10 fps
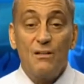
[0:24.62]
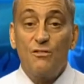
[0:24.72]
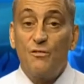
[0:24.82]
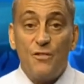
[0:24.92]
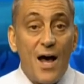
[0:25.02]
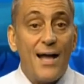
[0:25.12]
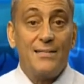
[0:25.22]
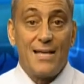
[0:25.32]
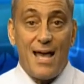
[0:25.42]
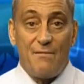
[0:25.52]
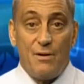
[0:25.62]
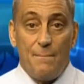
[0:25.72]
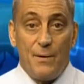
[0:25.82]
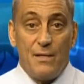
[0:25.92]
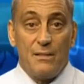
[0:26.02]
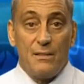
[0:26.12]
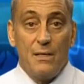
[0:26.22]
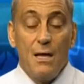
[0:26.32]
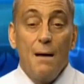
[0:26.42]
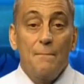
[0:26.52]
It's fine to have an opinion,
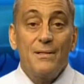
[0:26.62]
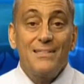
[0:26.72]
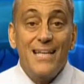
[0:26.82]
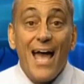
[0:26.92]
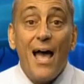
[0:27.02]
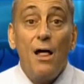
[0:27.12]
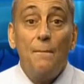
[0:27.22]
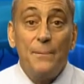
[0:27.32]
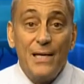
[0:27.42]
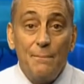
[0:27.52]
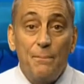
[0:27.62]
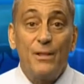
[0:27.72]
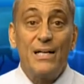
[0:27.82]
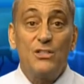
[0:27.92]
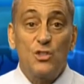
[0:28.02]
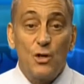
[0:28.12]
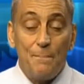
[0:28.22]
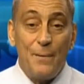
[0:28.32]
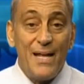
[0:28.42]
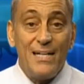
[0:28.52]
but tell people it's your
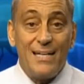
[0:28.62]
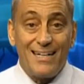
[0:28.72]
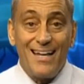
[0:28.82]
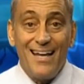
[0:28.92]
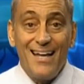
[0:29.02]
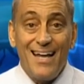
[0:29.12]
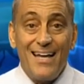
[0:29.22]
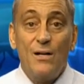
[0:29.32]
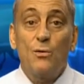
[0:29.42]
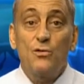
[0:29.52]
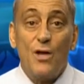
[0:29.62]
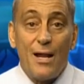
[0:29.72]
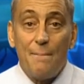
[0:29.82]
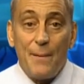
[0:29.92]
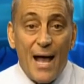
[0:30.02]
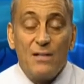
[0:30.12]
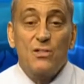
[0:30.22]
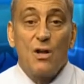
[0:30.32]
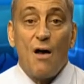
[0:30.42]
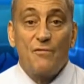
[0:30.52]
opinion. And don't try to
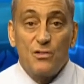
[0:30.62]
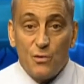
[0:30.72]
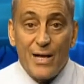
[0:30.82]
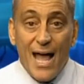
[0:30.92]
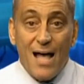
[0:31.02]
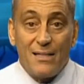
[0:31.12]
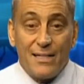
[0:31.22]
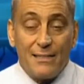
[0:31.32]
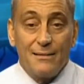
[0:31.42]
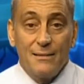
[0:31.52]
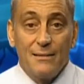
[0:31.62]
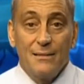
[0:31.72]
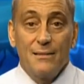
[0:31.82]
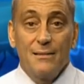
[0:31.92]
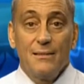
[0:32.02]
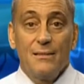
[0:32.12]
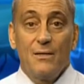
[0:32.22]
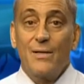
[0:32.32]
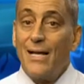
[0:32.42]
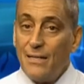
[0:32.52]
pass it off as reality.
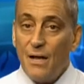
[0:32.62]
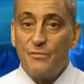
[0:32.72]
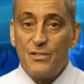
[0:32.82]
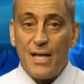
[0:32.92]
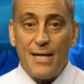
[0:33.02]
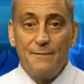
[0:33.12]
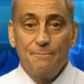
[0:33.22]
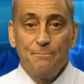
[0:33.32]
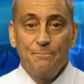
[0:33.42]
Okay, enough said.